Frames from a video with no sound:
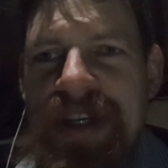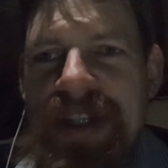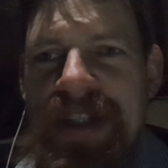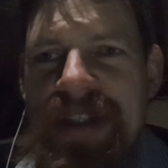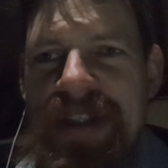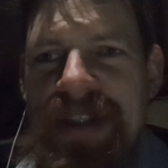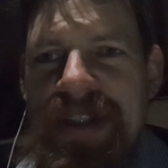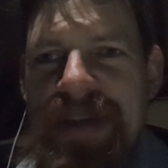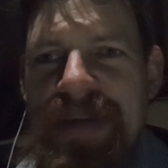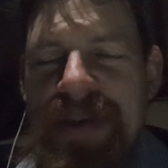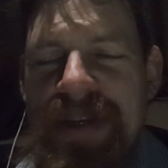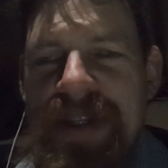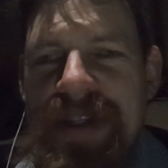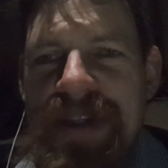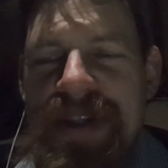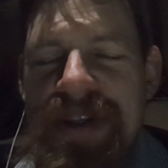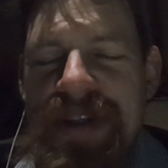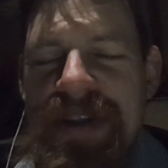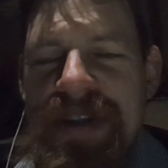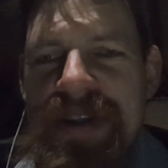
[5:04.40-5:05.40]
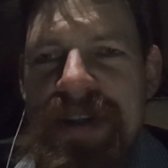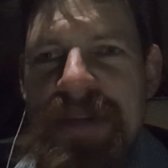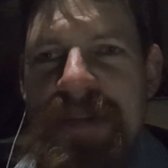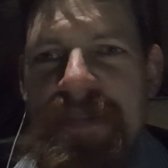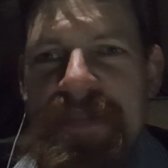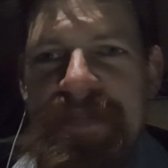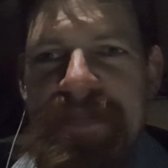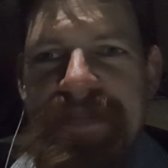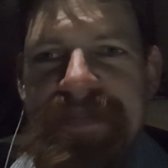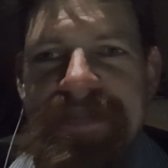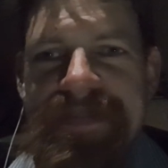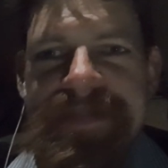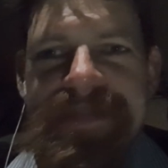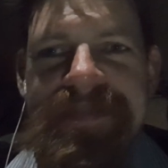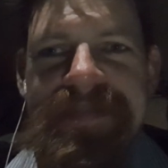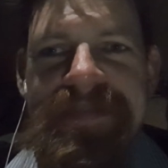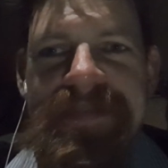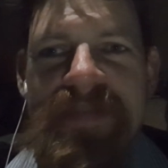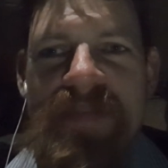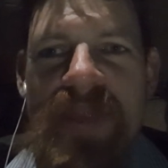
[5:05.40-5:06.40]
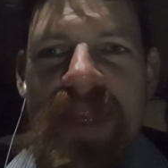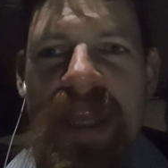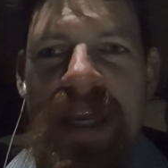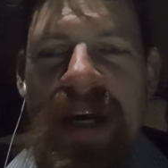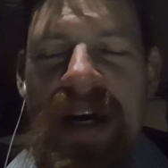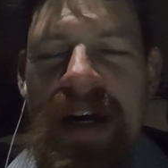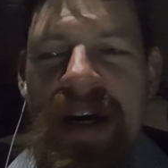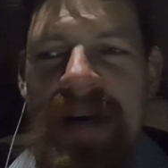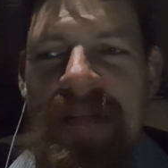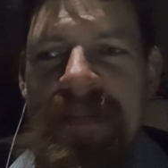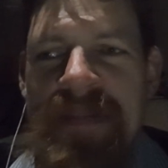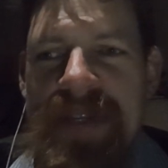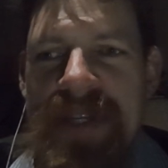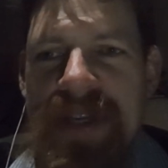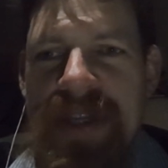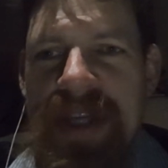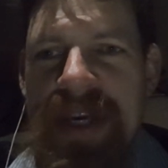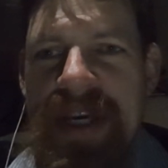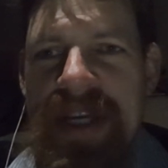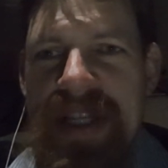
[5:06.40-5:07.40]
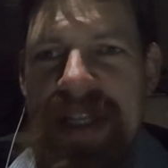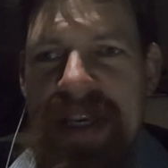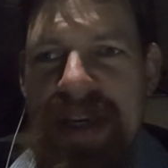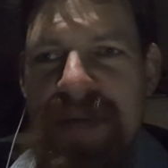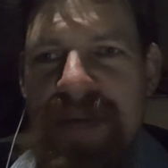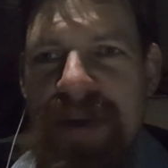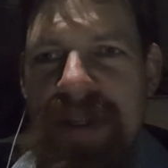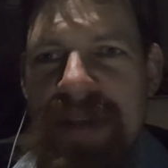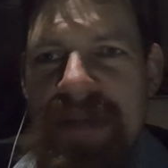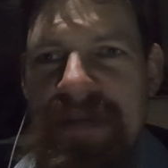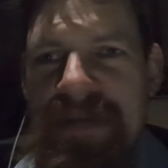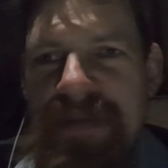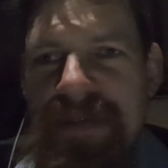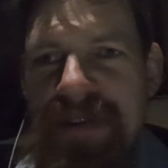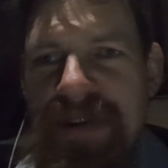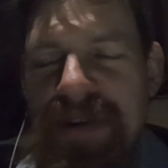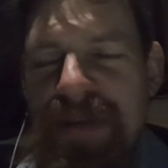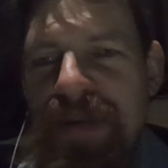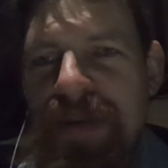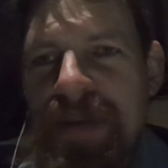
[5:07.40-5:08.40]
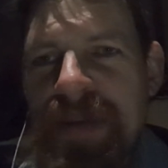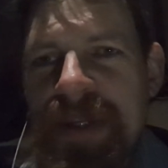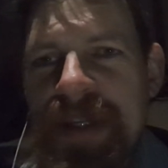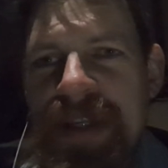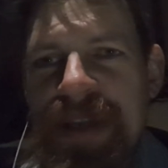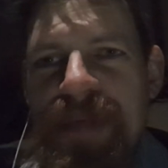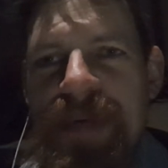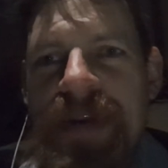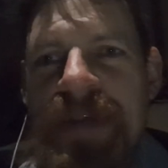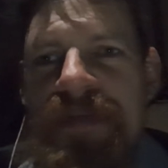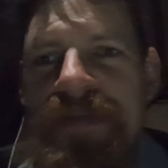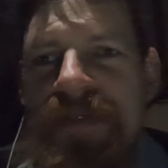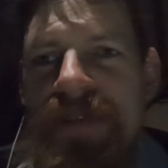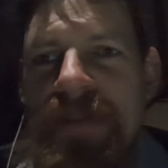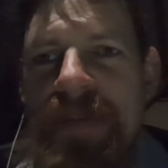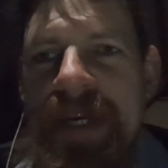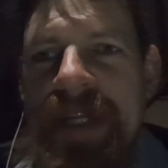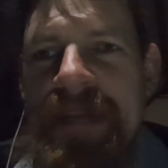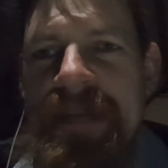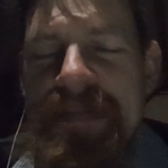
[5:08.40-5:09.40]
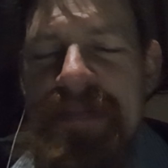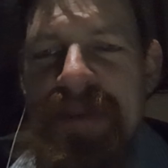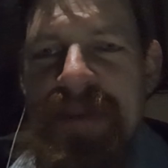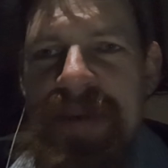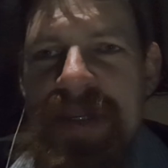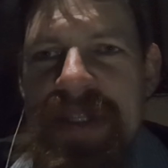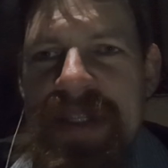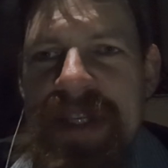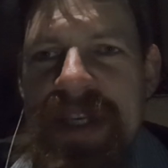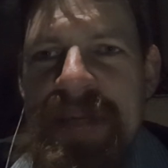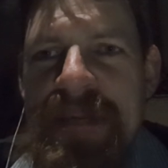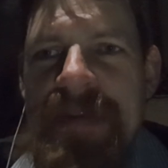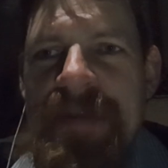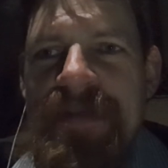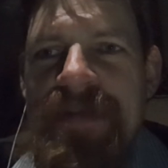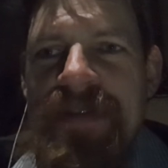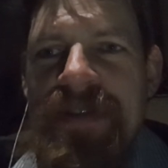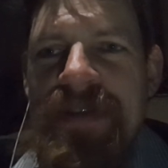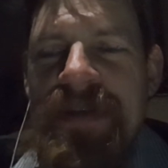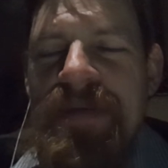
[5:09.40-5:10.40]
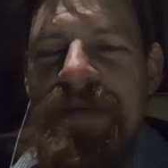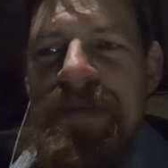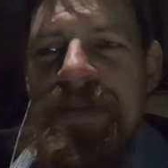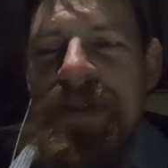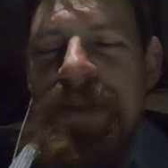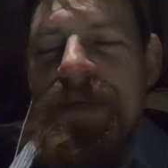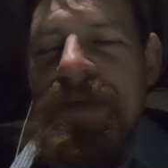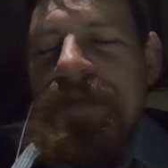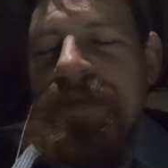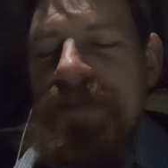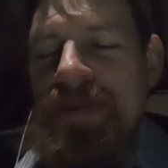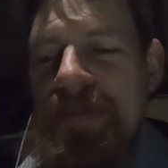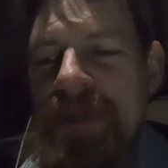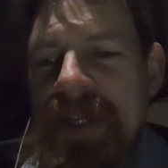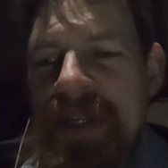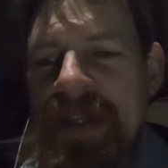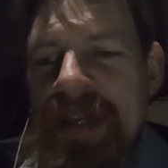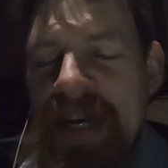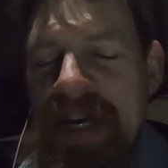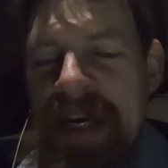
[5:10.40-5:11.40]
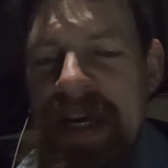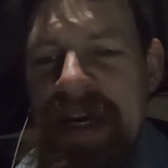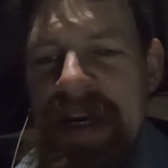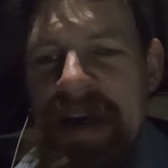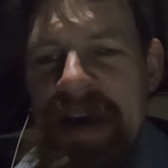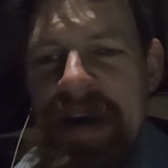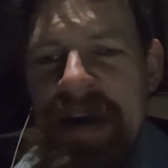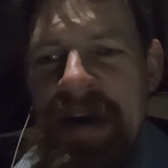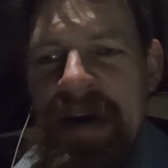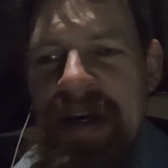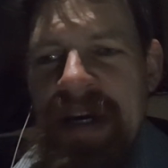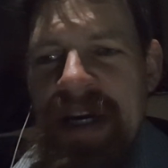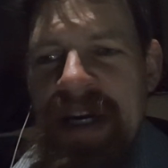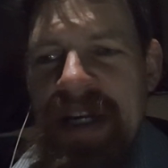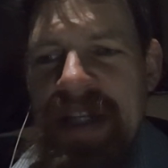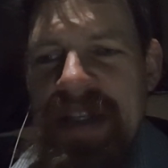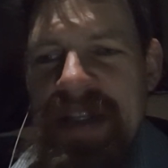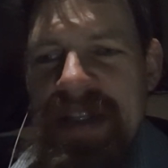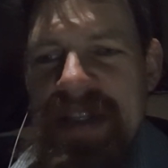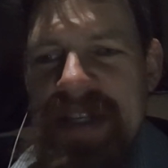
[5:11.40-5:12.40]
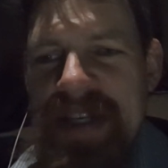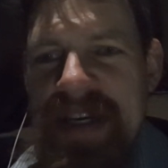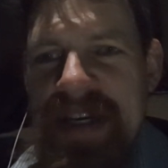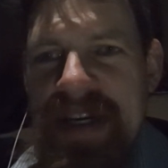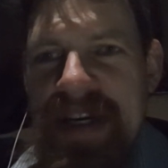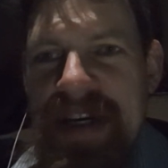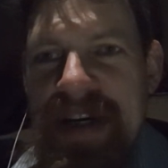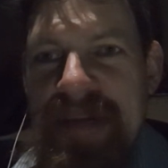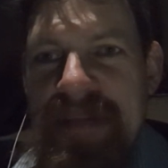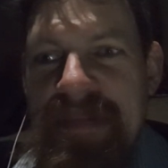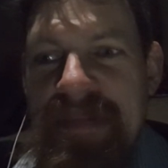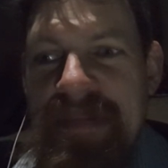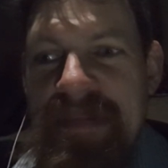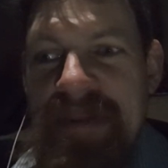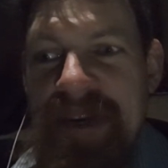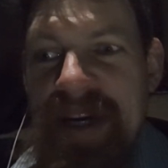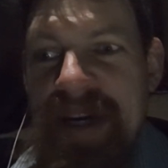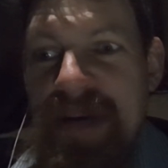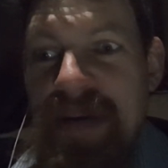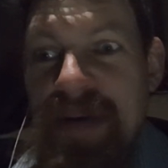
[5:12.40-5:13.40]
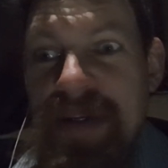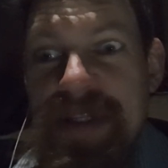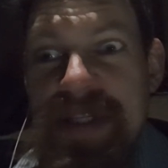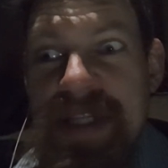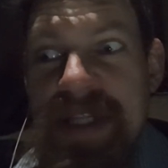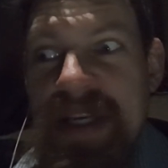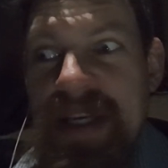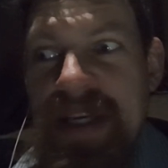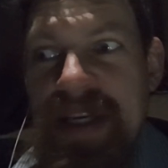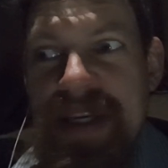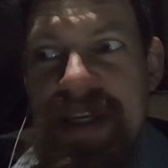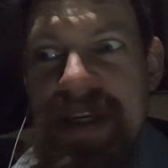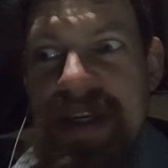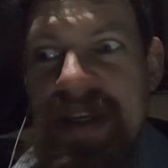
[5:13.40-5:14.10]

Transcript: and questioned. Um, so they had like one for women and one for men, one table for women and one for men. And um, I was like